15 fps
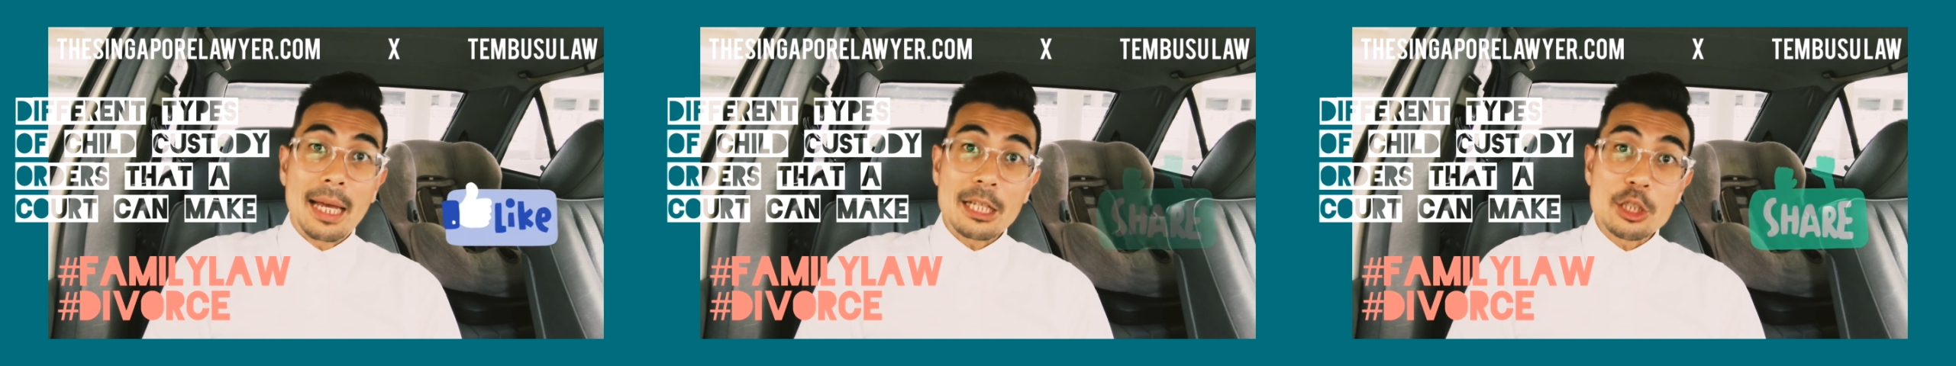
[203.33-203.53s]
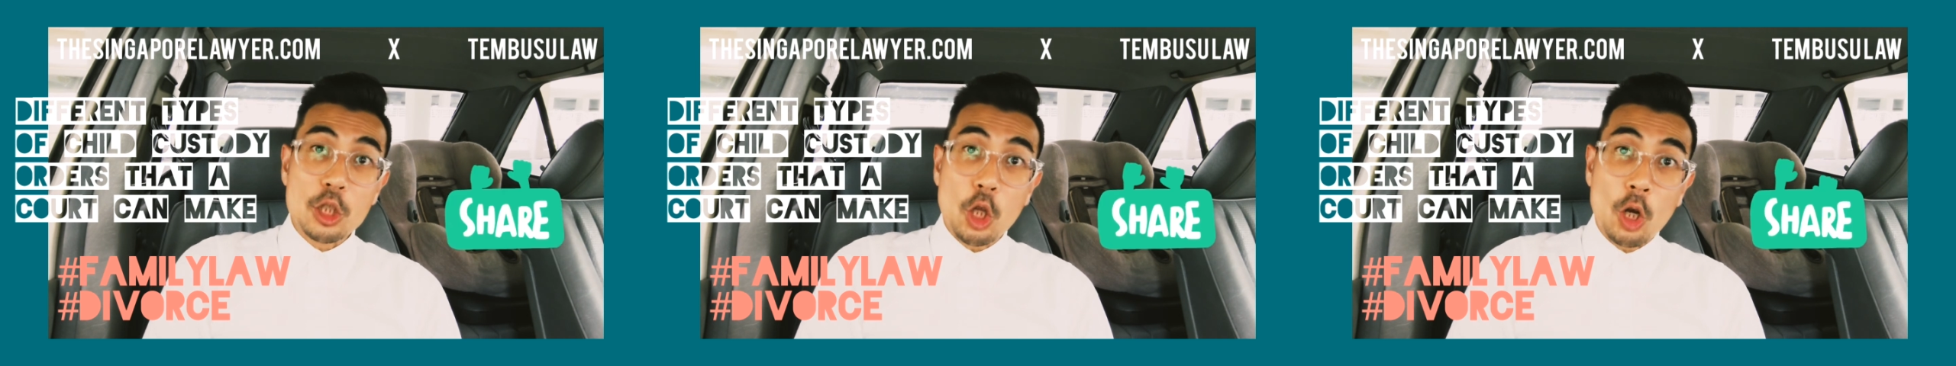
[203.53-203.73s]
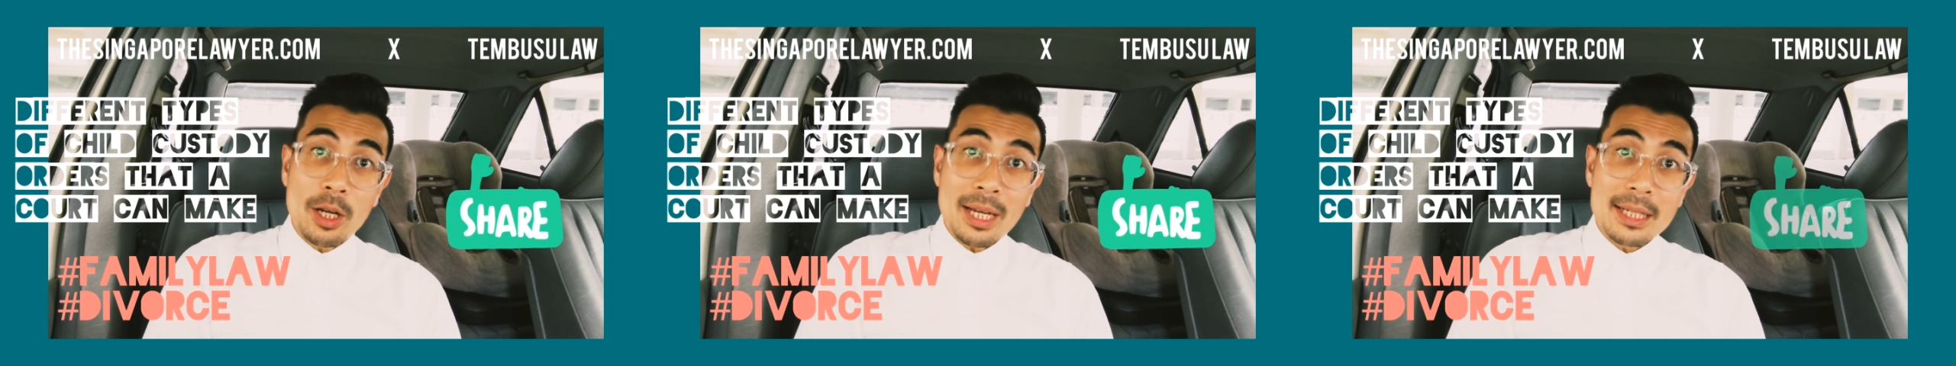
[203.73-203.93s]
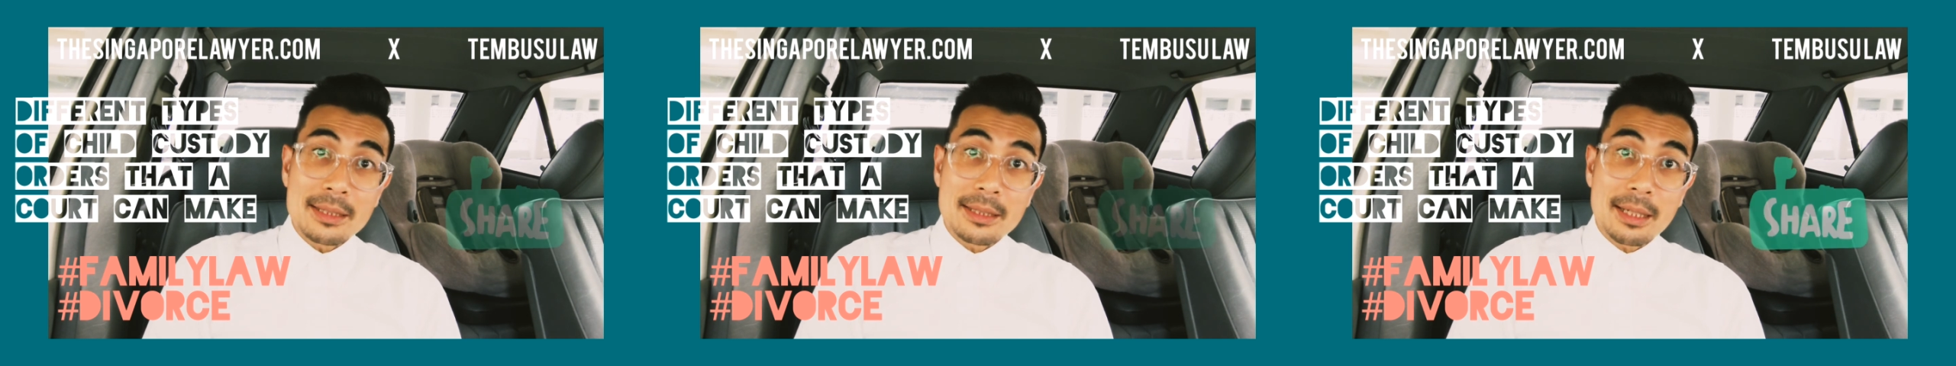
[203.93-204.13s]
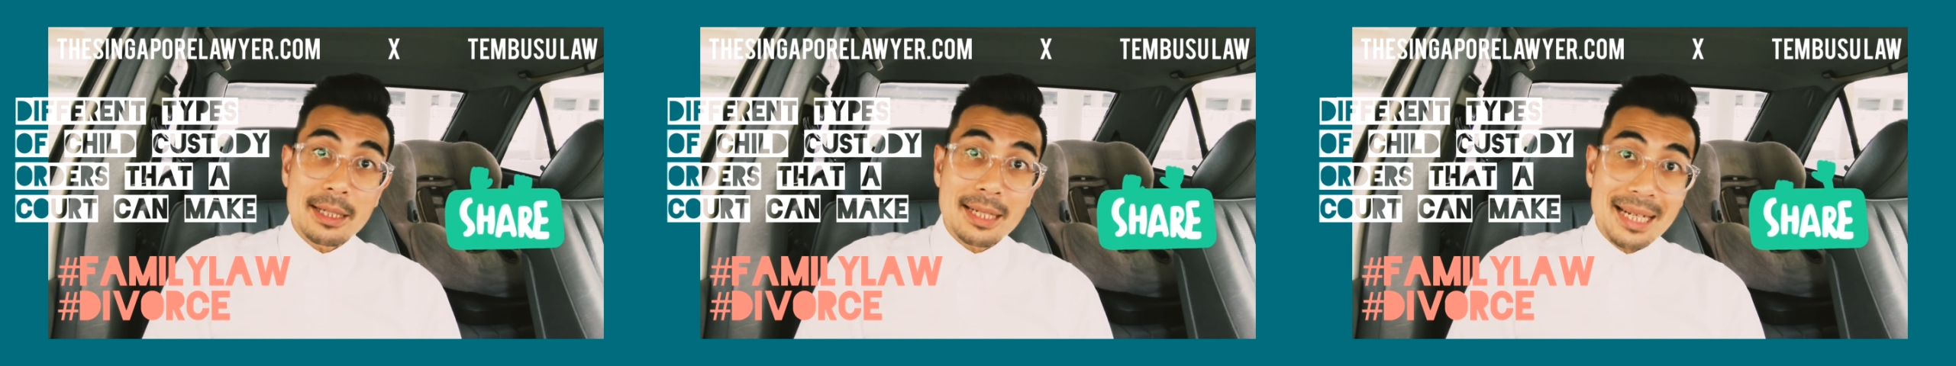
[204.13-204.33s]
As long
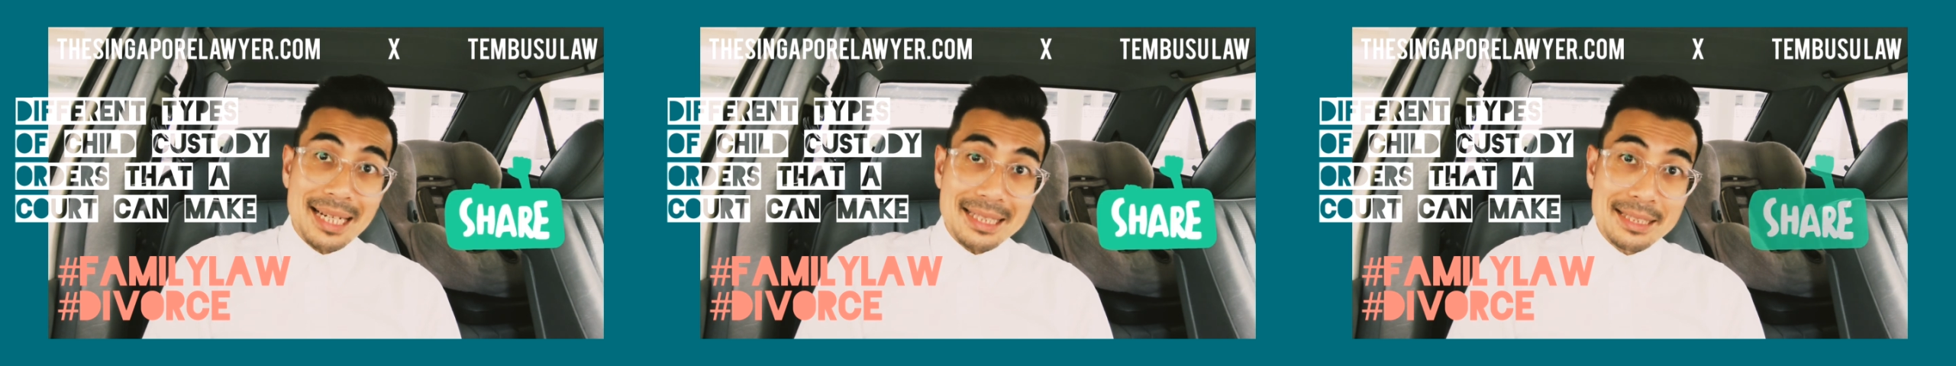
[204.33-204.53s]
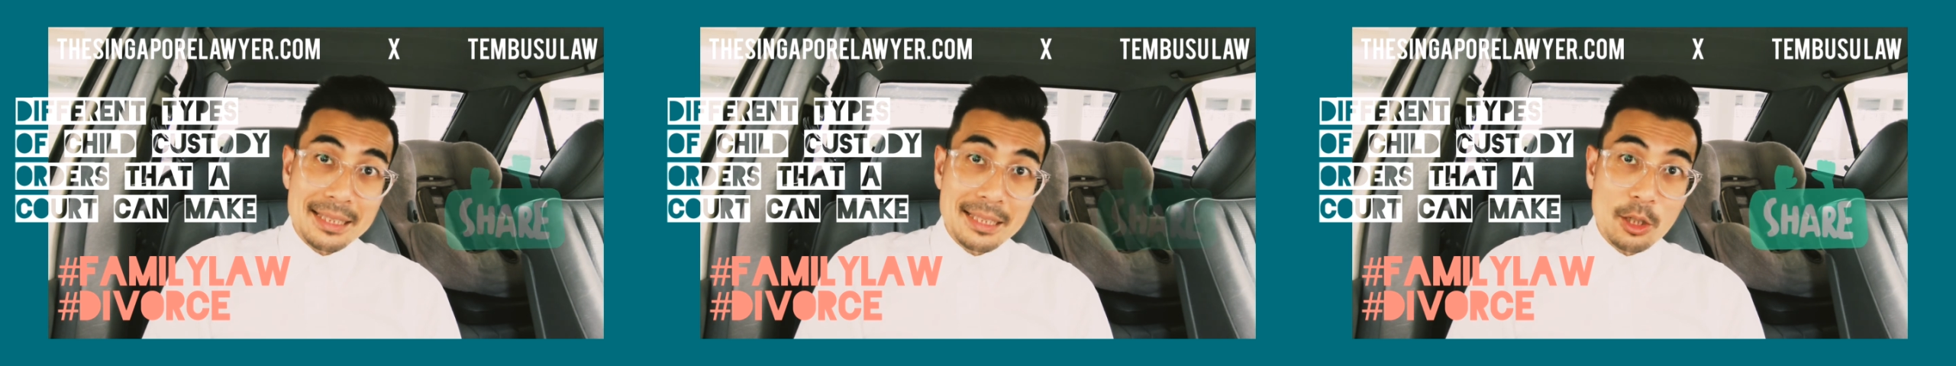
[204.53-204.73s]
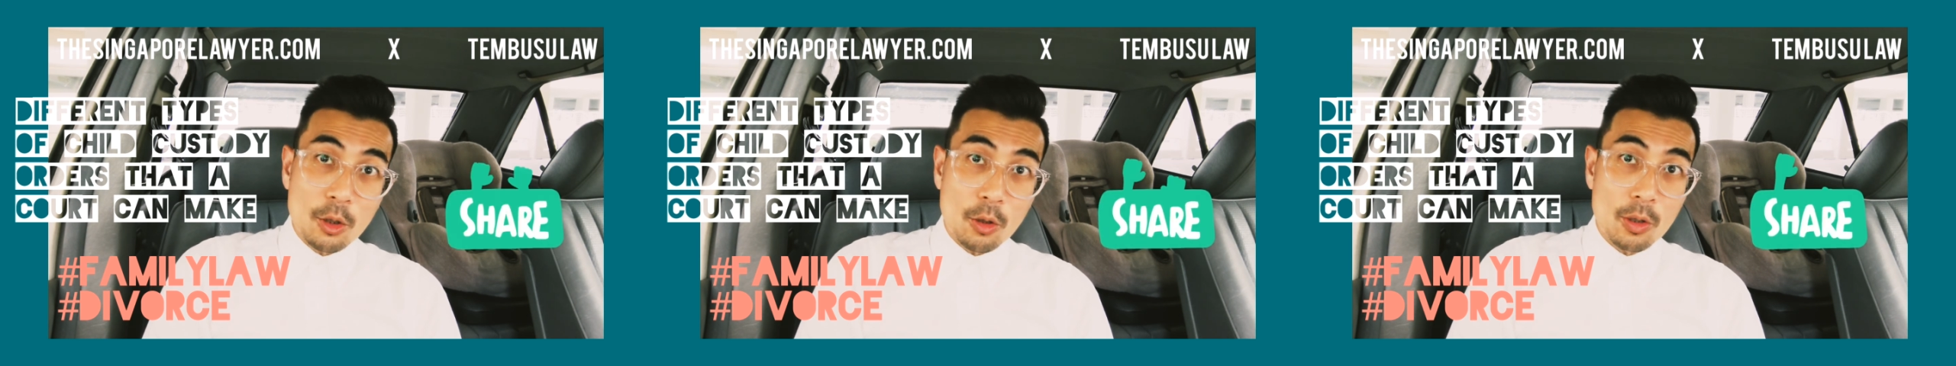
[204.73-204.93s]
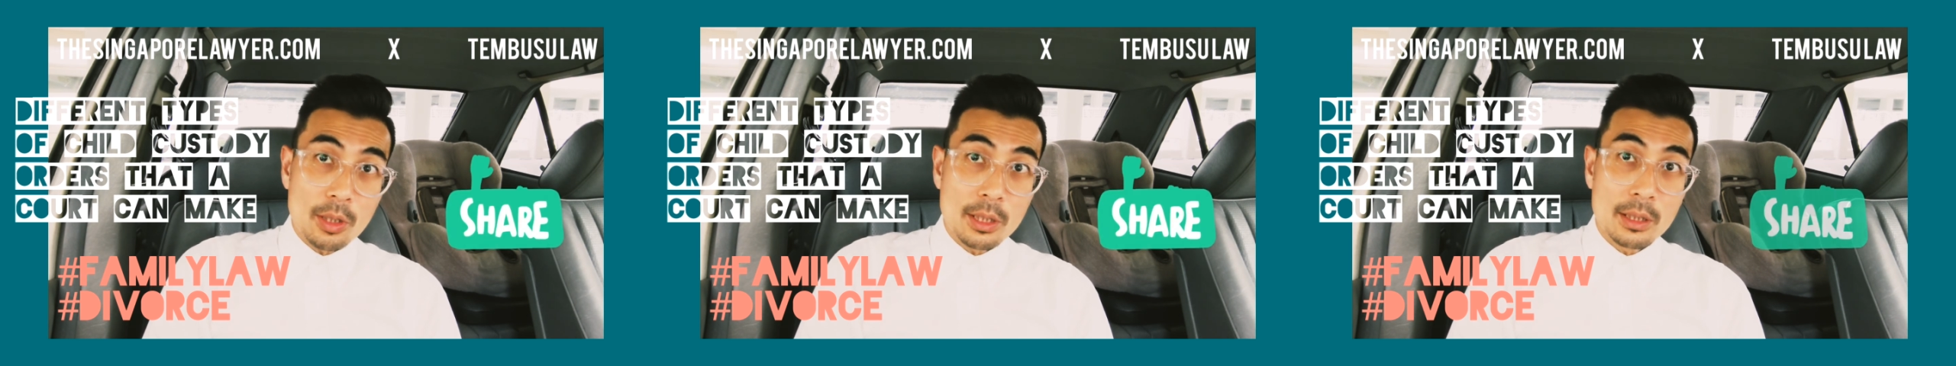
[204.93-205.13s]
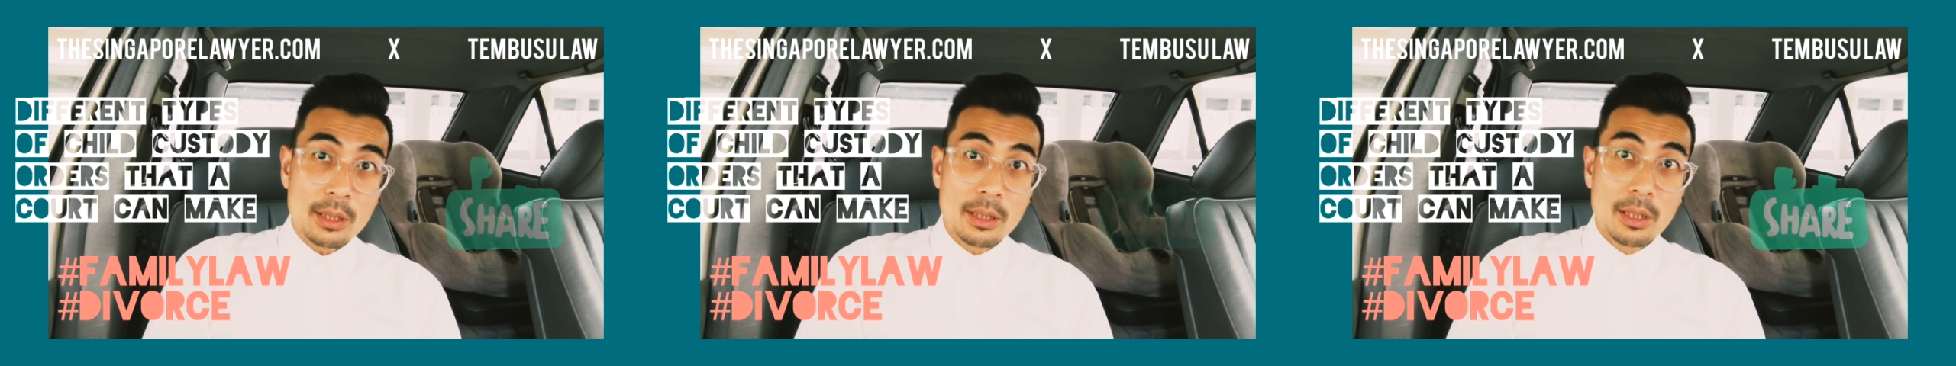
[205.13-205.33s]
as a custody
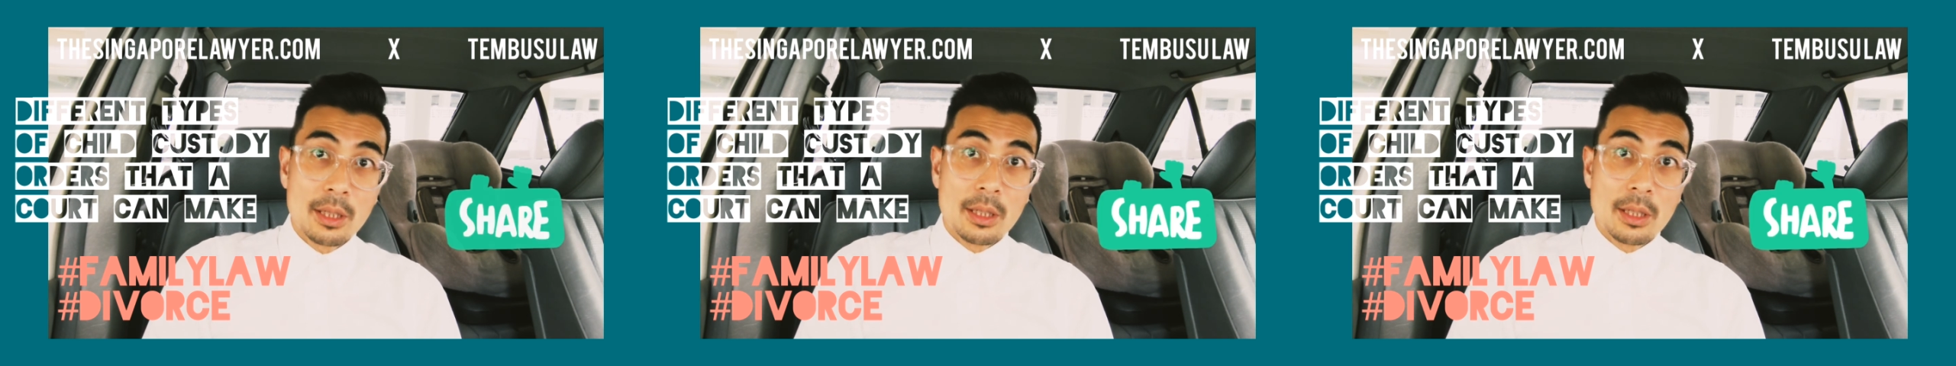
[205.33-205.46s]
order